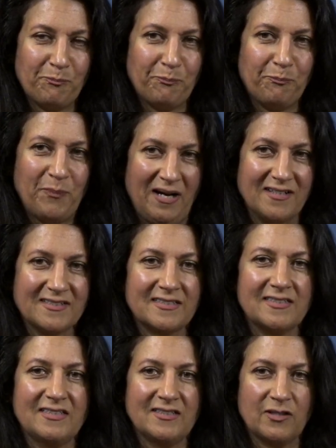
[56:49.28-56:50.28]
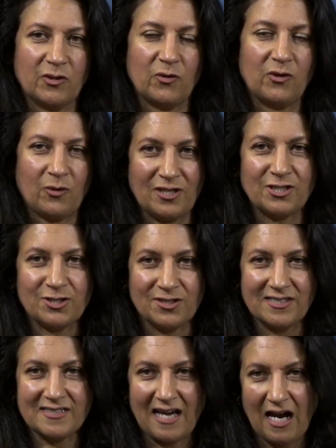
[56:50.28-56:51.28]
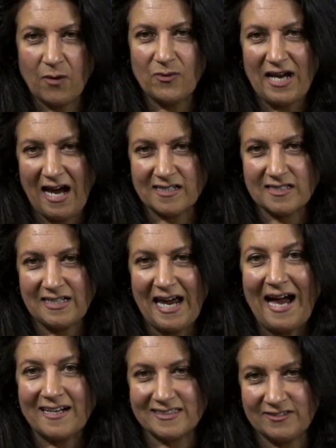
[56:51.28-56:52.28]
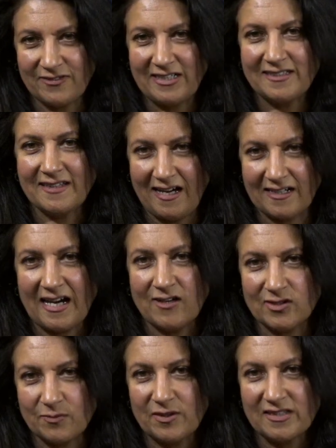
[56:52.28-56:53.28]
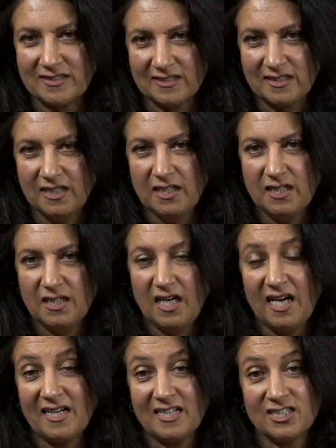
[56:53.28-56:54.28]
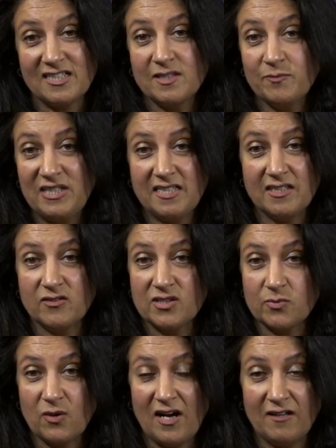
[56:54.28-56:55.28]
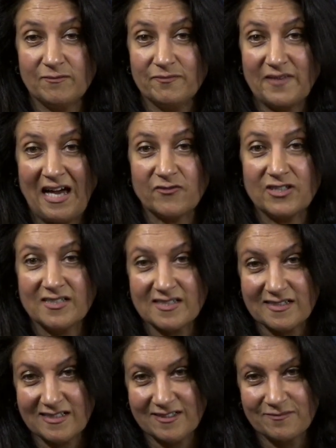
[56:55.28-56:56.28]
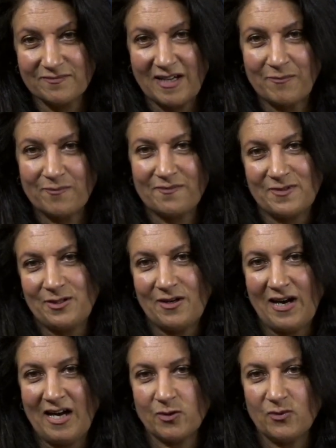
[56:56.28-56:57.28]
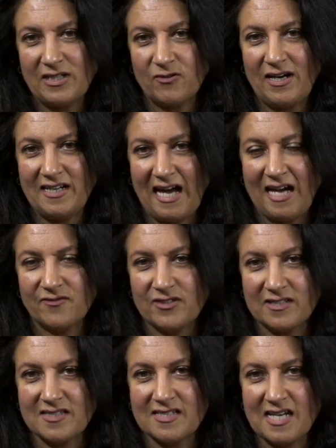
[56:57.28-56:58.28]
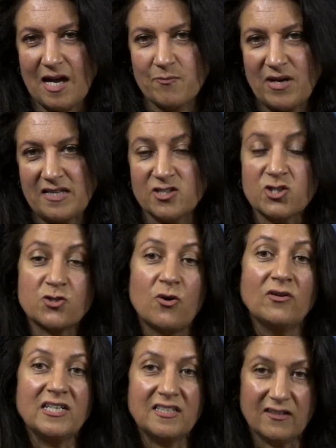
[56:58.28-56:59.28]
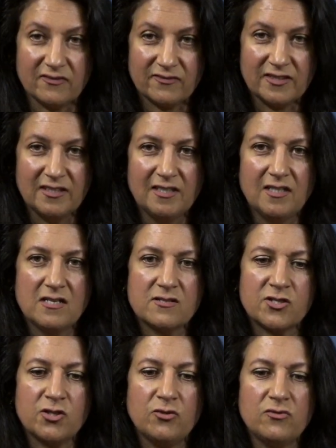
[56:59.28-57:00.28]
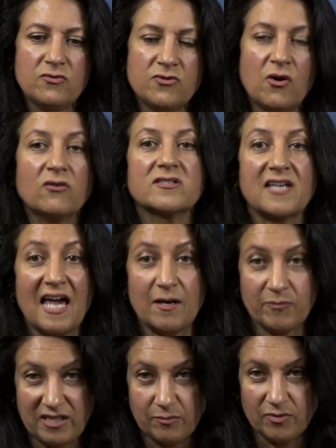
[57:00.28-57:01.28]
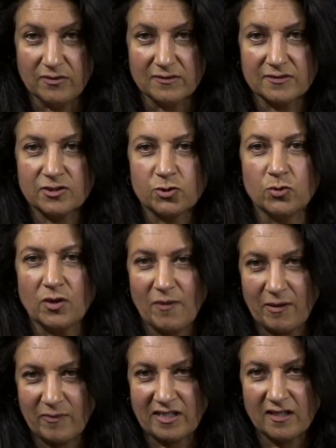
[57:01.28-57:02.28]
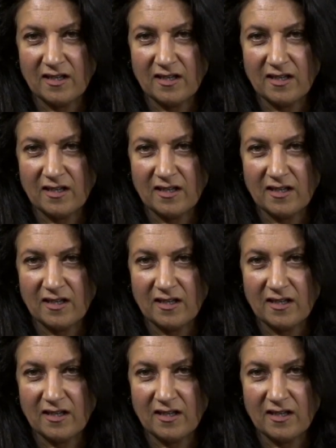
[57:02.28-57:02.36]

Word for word: But the question is how we actually activate that accountability. And actually the media as well, advocacy. You know, how do we create an advocacy campaign that's strong enough to not scare people to talk about mental